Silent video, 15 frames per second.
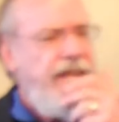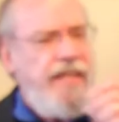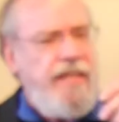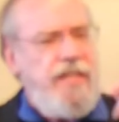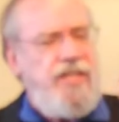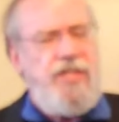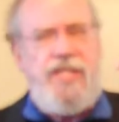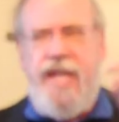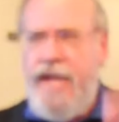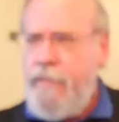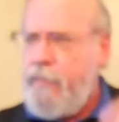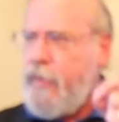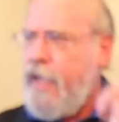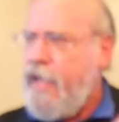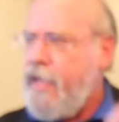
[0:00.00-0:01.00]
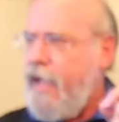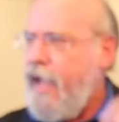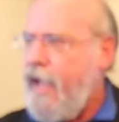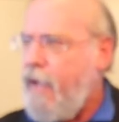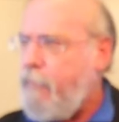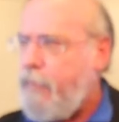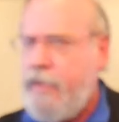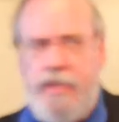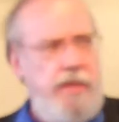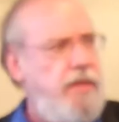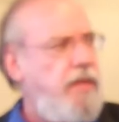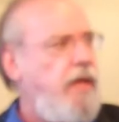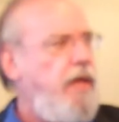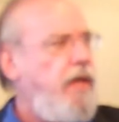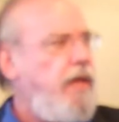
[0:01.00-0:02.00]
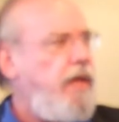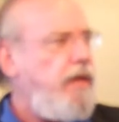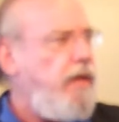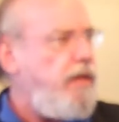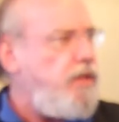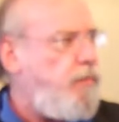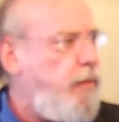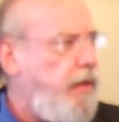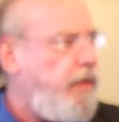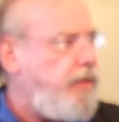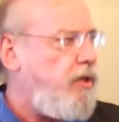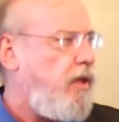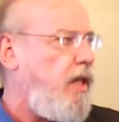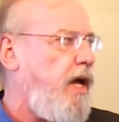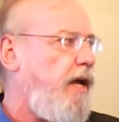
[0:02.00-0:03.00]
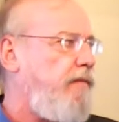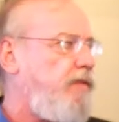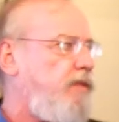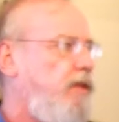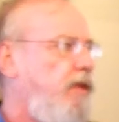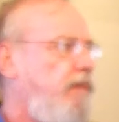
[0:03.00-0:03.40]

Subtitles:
The same thing happens in our spiritual lives,